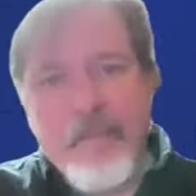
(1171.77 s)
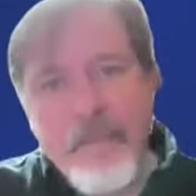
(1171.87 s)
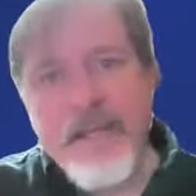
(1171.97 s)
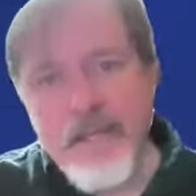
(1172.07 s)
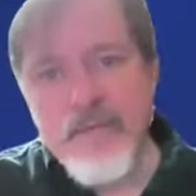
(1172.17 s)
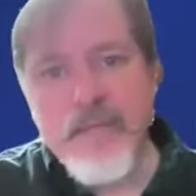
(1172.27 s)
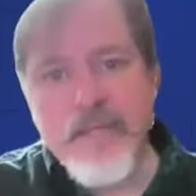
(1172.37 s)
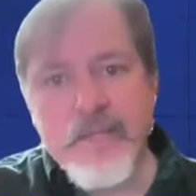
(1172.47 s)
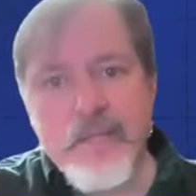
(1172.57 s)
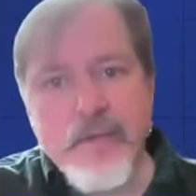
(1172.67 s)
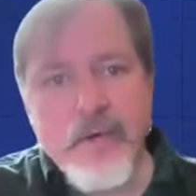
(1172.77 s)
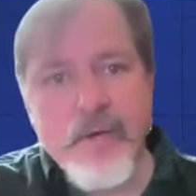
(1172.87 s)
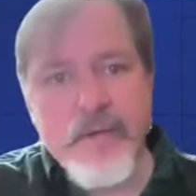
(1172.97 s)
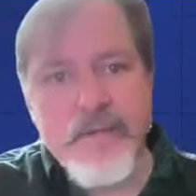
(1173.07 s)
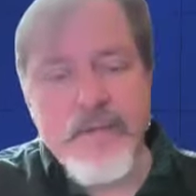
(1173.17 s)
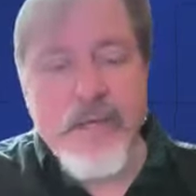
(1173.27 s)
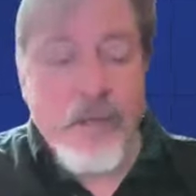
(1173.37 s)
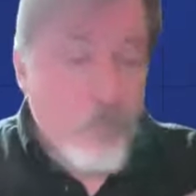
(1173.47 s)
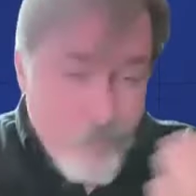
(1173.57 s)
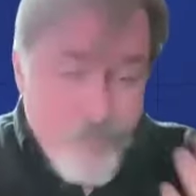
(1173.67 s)
They use us because
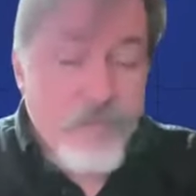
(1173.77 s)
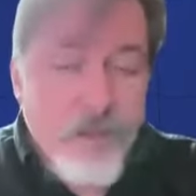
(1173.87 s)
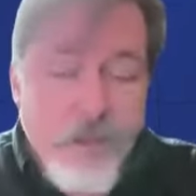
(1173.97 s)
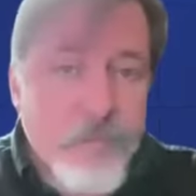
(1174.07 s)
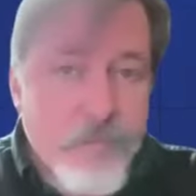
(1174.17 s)
we speed up